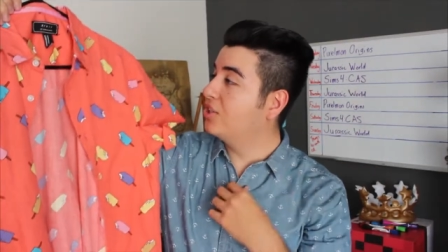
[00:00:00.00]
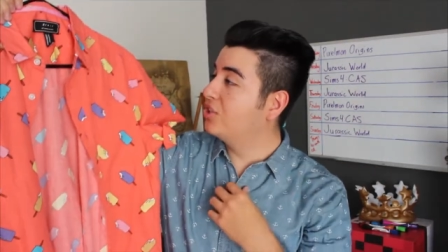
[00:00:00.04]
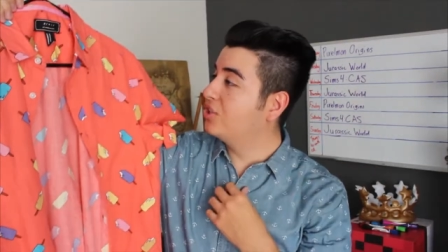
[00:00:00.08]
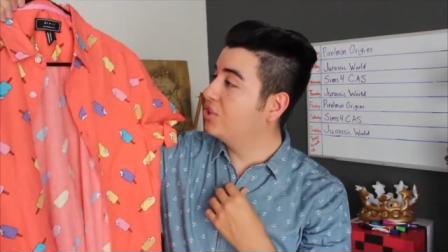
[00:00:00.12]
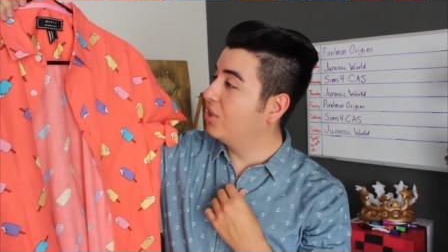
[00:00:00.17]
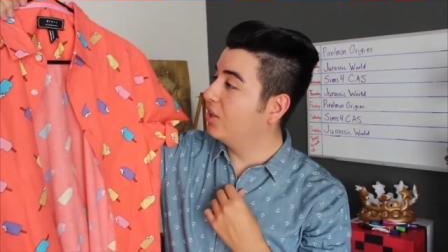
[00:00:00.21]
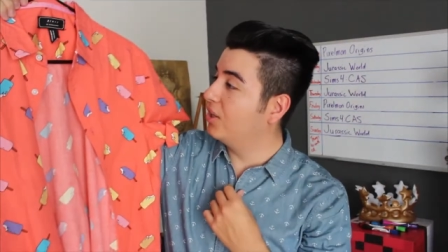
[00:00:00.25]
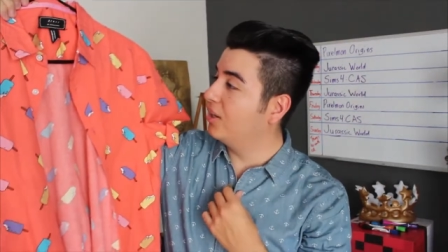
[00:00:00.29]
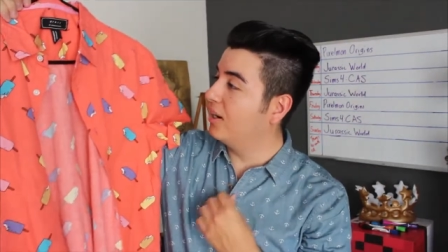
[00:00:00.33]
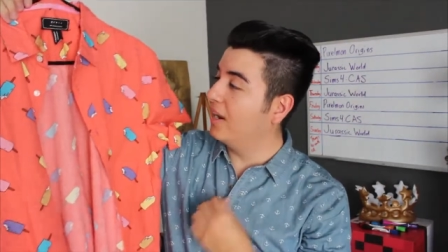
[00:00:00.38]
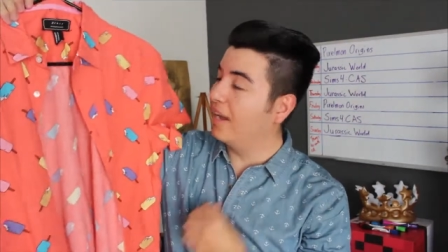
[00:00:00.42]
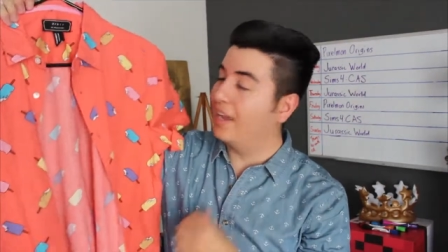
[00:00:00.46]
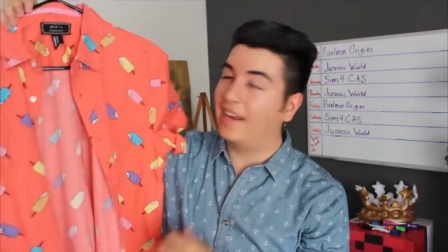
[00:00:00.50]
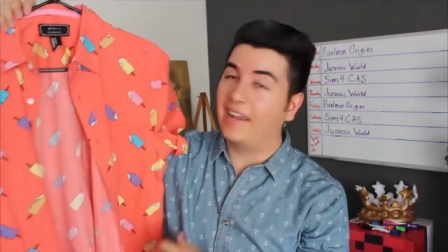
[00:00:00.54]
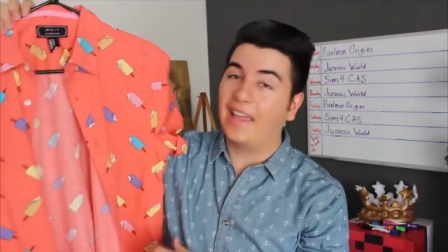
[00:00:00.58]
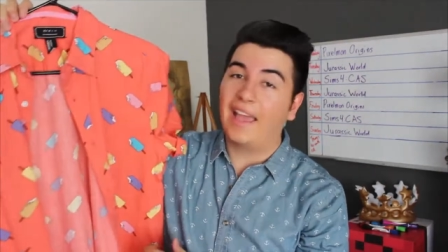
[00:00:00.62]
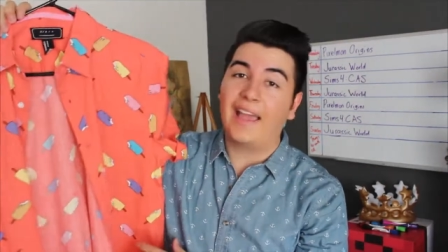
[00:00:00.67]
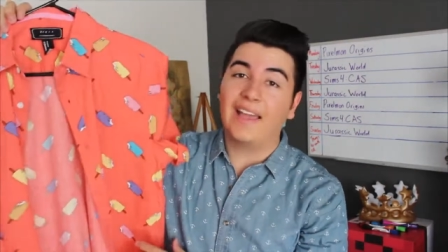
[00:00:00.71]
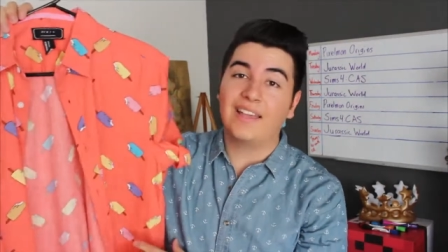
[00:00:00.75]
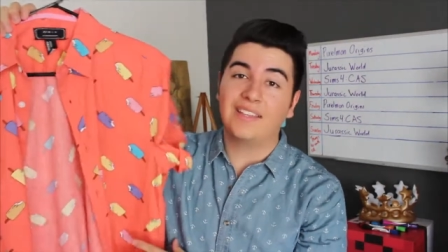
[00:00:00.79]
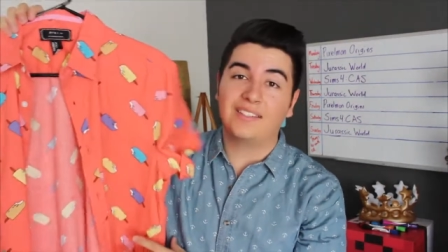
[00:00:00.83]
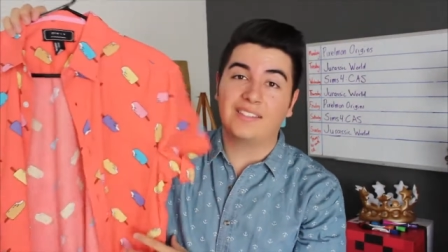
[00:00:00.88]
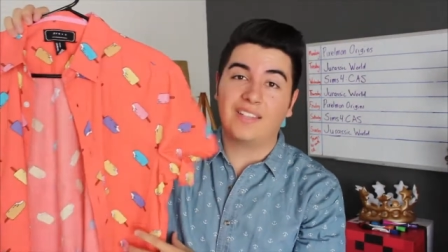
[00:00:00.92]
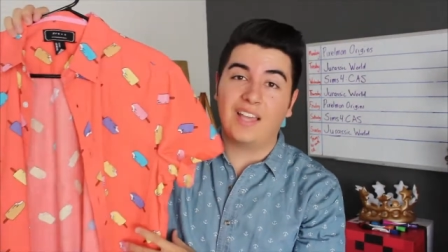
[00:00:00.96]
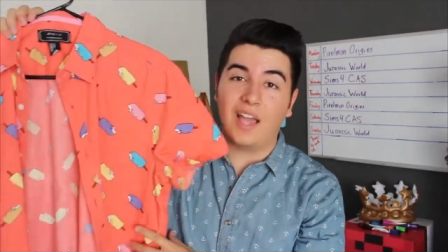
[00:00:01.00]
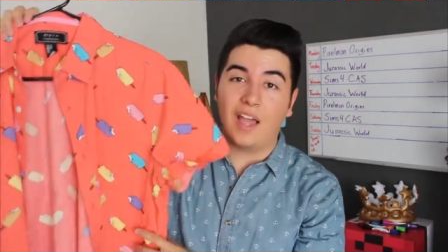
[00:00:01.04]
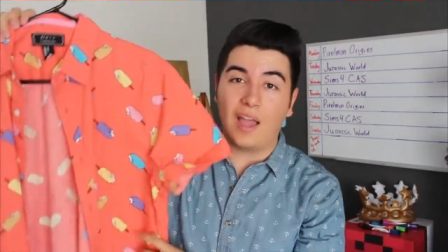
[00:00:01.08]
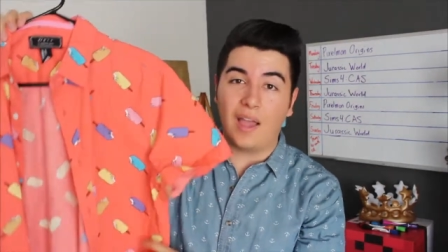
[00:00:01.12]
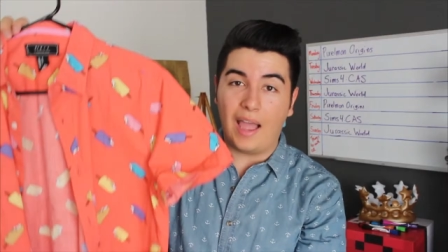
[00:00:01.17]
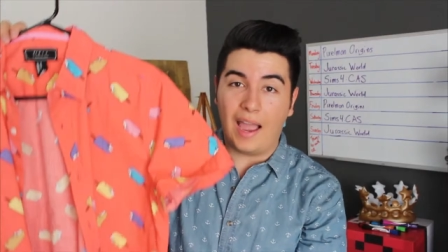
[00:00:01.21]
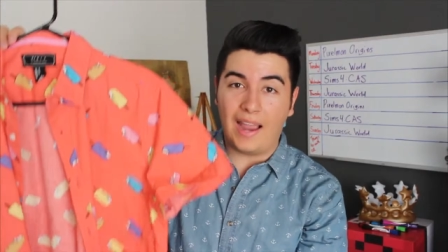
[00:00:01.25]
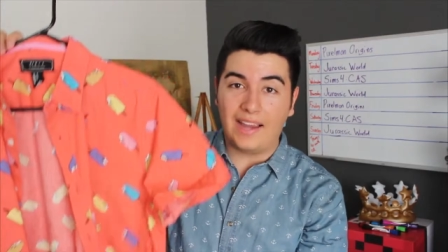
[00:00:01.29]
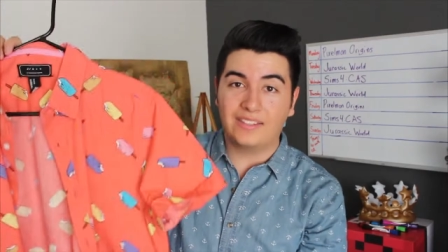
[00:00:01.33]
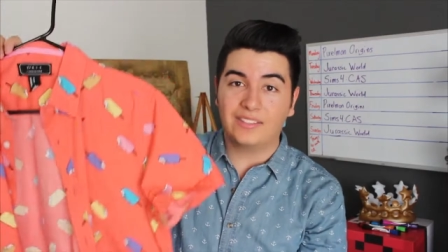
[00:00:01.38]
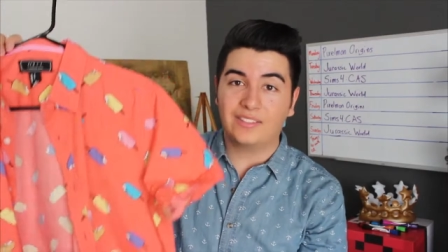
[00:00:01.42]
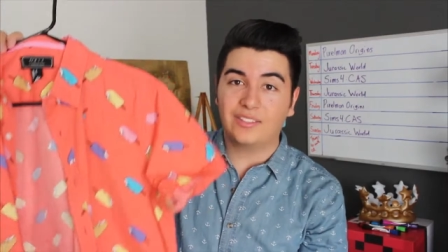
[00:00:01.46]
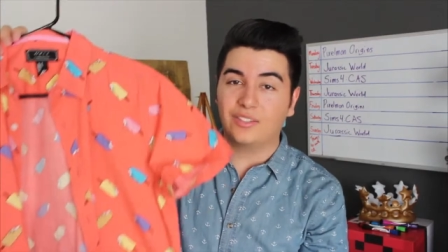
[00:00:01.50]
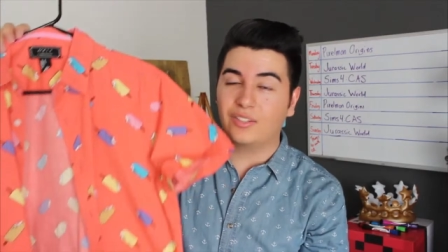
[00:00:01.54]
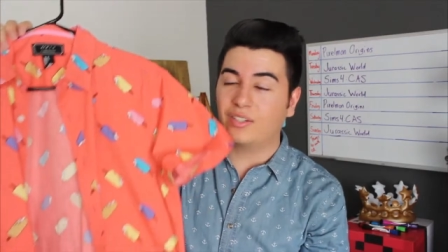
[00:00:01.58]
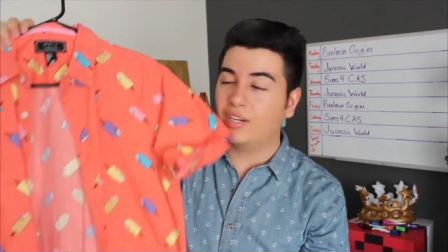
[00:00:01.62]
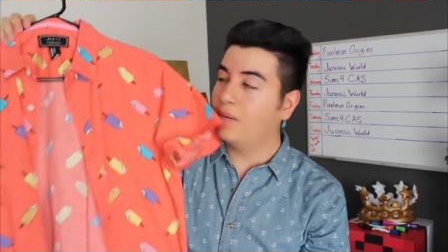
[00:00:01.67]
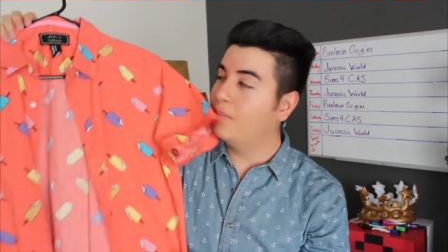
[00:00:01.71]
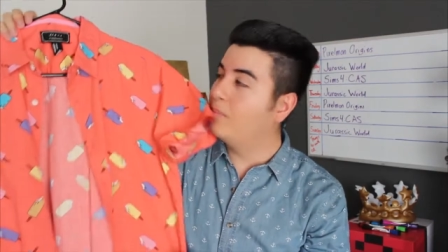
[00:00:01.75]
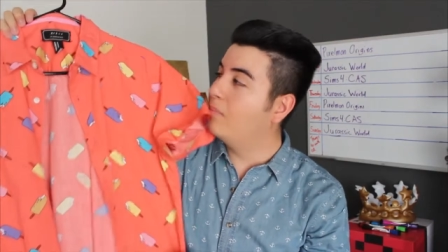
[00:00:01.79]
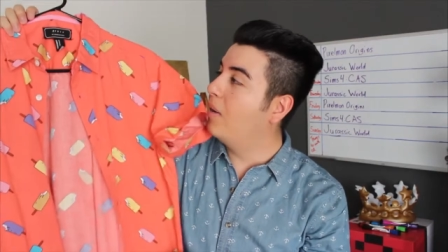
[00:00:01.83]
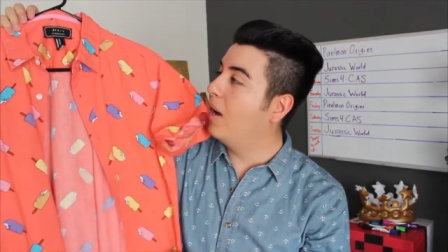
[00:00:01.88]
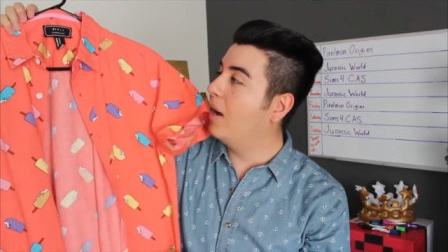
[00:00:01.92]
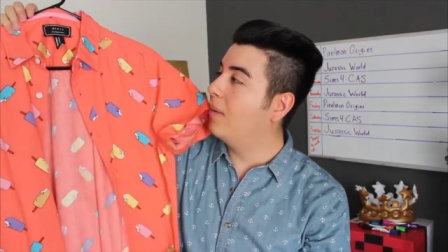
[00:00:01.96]
shirt and it has ice
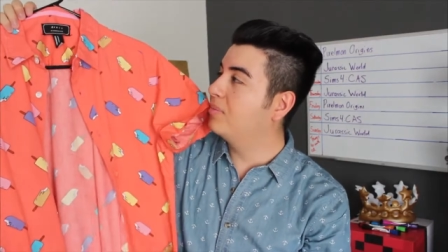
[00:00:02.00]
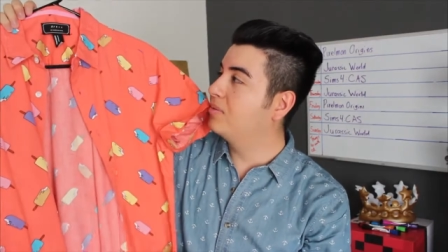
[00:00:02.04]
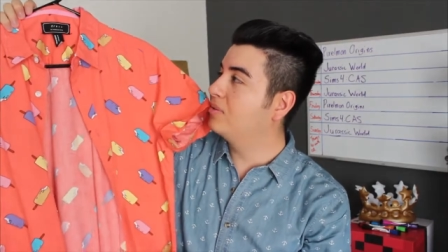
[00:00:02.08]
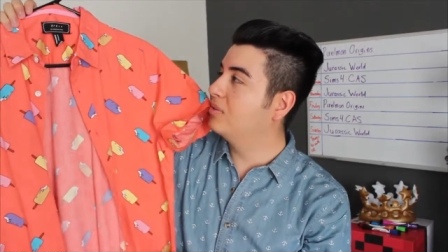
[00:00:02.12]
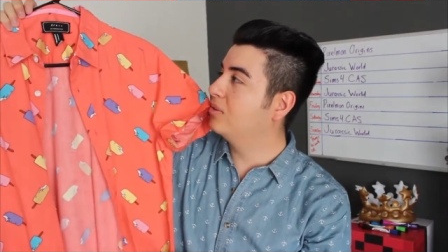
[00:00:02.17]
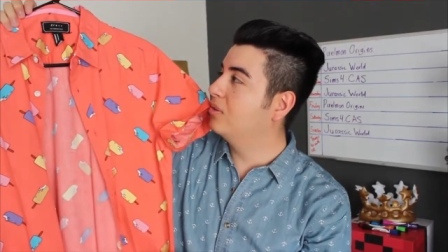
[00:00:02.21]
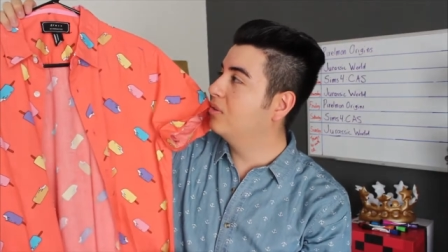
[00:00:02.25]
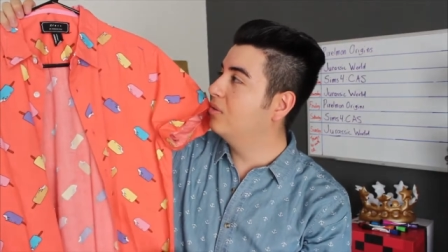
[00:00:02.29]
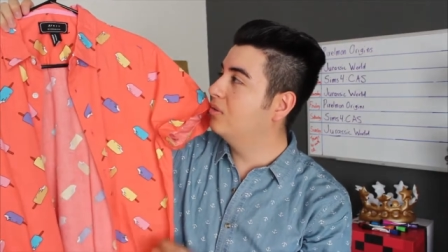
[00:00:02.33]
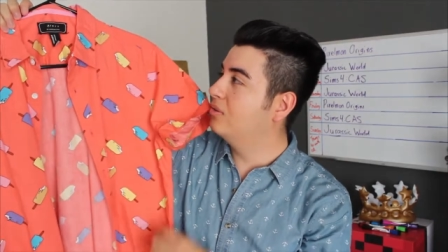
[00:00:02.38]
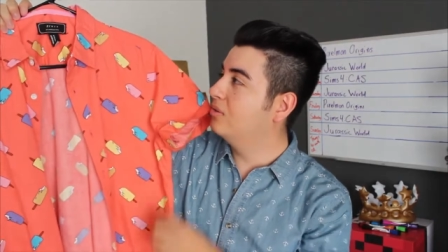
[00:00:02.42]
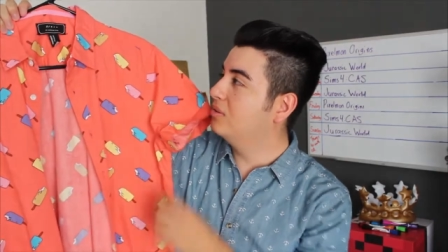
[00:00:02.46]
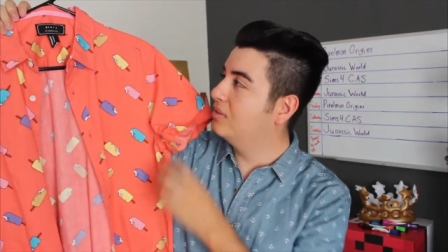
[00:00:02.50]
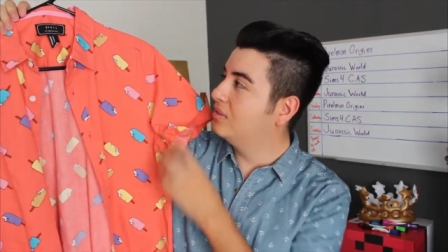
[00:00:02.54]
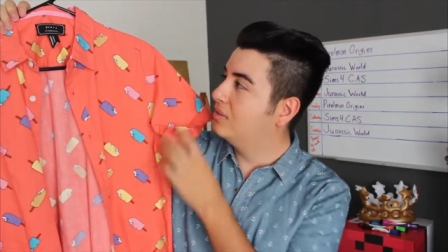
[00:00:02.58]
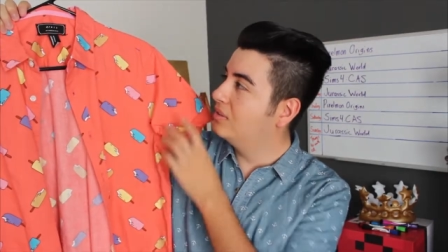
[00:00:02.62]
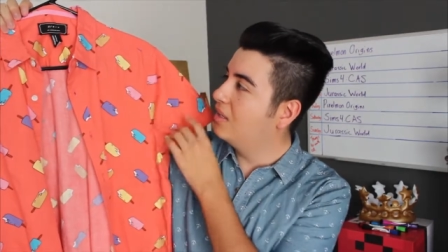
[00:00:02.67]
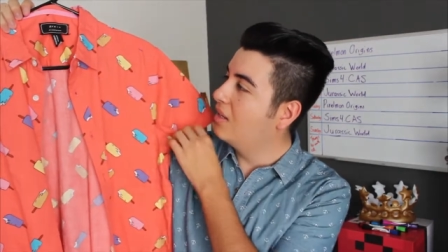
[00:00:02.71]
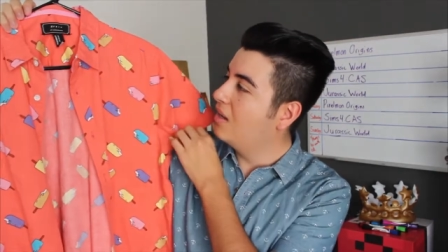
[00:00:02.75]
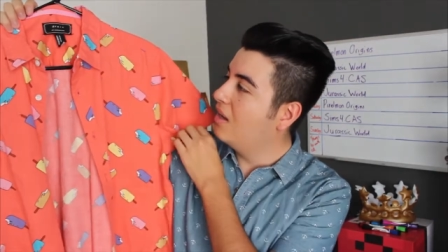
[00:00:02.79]
cream popsicles